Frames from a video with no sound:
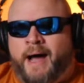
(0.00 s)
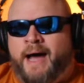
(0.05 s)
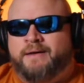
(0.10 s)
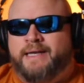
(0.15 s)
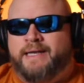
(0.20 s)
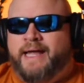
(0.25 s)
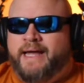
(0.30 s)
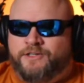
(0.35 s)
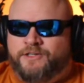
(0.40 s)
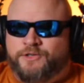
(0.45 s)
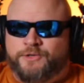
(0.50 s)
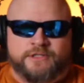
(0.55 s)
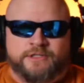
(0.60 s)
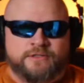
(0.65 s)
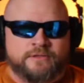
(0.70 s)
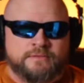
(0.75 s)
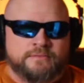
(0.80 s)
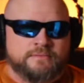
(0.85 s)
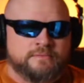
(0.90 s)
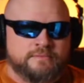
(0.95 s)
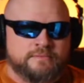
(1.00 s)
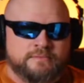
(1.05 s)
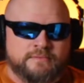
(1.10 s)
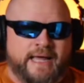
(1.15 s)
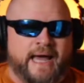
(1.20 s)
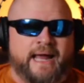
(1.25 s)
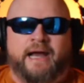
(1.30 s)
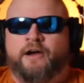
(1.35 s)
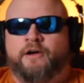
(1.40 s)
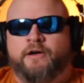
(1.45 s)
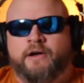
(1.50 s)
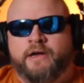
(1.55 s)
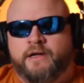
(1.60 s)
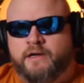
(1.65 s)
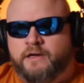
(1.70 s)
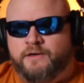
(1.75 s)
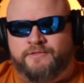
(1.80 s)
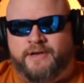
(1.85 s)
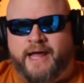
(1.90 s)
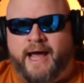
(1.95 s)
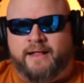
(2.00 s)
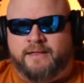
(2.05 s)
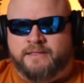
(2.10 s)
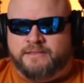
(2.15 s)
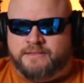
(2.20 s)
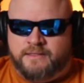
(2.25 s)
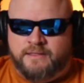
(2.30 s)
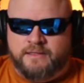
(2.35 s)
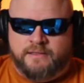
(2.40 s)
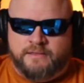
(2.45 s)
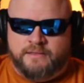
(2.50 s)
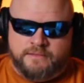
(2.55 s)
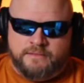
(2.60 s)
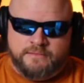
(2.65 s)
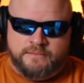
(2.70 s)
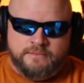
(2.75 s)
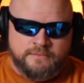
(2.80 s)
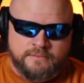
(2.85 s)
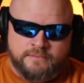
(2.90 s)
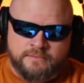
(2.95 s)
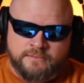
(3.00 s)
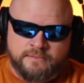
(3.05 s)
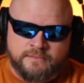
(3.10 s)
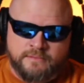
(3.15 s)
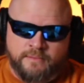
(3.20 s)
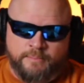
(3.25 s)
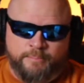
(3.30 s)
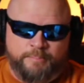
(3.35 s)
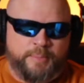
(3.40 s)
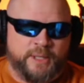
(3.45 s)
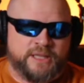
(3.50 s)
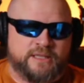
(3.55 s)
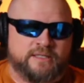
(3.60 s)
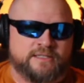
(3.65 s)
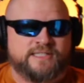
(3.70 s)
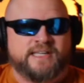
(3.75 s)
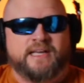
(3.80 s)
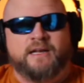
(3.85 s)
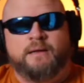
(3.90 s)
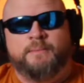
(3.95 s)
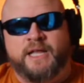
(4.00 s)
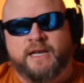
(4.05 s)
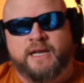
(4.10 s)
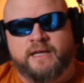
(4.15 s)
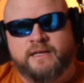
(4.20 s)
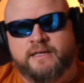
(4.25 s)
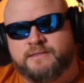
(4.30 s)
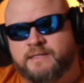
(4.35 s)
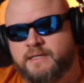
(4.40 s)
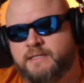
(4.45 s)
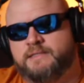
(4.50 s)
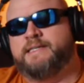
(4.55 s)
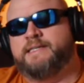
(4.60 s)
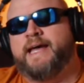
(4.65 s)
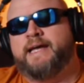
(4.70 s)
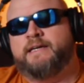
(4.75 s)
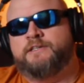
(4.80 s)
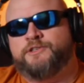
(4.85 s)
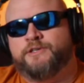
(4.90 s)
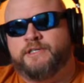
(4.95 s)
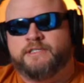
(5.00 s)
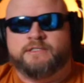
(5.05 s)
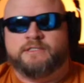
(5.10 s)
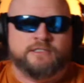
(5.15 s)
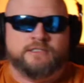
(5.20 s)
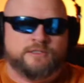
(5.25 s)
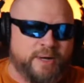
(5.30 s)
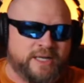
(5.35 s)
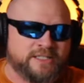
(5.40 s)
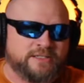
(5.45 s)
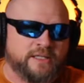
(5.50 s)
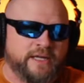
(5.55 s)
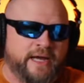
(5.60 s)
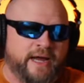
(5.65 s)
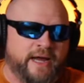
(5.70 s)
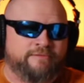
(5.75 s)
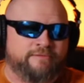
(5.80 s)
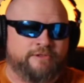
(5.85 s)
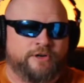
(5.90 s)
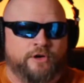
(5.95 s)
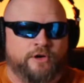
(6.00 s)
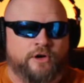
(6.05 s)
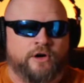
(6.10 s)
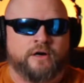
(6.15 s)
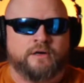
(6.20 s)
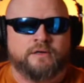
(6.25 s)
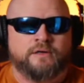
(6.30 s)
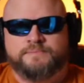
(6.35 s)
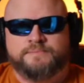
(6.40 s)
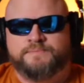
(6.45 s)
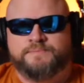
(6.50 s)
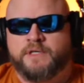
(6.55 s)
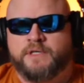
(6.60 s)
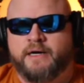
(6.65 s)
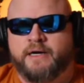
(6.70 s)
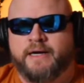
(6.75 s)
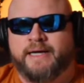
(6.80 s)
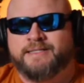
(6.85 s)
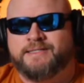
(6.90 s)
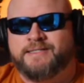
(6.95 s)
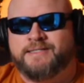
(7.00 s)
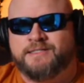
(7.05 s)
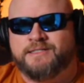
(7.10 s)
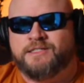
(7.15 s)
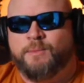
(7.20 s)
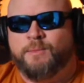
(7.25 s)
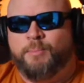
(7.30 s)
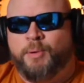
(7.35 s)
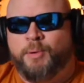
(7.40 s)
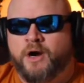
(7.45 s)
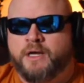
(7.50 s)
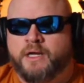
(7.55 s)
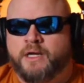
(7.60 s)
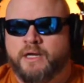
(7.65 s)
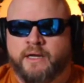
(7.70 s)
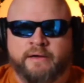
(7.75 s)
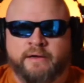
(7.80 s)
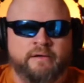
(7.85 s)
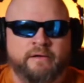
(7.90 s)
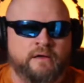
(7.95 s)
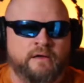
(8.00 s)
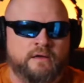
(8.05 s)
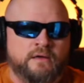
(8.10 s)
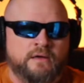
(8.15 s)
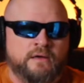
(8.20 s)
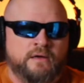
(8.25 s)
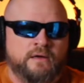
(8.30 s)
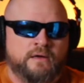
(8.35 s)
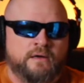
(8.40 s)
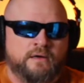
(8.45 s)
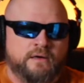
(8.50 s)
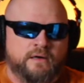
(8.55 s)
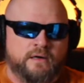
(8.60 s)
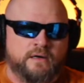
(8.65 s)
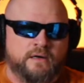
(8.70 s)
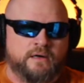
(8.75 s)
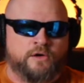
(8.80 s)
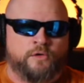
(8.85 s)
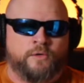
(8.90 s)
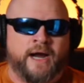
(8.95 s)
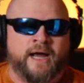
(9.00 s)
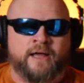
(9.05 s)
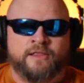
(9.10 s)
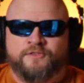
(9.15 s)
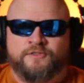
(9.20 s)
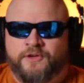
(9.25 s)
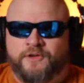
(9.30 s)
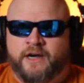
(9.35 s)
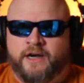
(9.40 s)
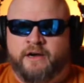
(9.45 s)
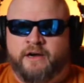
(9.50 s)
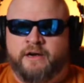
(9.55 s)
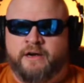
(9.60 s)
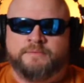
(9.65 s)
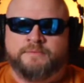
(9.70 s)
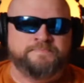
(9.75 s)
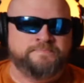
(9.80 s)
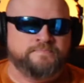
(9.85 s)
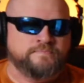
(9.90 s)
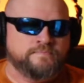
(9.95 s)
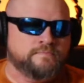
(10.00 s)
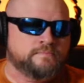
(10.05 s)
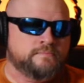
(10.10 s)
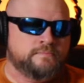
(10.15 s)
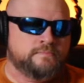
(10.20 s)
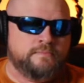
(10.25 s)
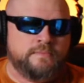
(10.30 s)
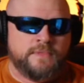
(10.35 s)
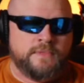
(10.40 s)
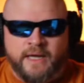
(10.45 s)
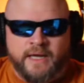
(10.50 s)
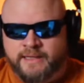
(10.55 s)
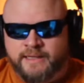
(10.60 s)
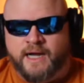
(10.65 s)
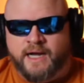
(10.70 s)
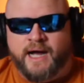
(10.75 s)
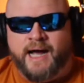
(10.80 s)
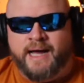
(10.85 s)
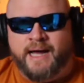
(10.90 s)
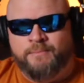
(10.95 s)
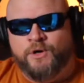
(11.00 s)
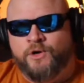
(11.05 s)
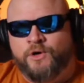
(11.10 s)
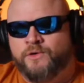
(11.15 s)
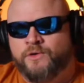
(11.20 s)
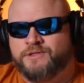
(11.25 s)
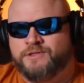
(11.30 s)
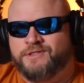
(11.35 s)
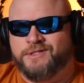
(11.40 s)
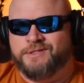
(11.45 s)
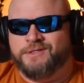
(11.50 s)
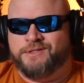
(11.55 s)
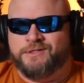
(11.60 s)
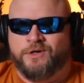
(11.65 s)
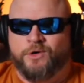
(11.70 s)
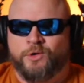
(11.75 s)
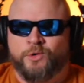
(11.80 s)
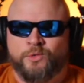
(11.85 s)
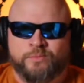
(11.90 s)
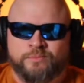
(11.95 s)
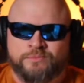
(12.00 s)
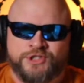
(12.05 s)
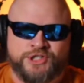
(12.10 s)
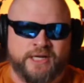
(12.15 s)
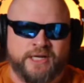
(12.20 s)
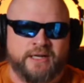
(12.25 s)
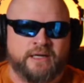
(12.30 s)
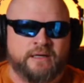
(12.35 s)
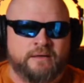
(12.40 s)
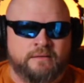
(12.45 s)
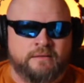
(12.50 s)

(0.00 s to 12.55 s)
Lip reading: dangerous that area of Dallas is, but the sentiment is that it's dangerous, especially after dark. And since the parking around the fair and the Cotton Bowl is just so shitty,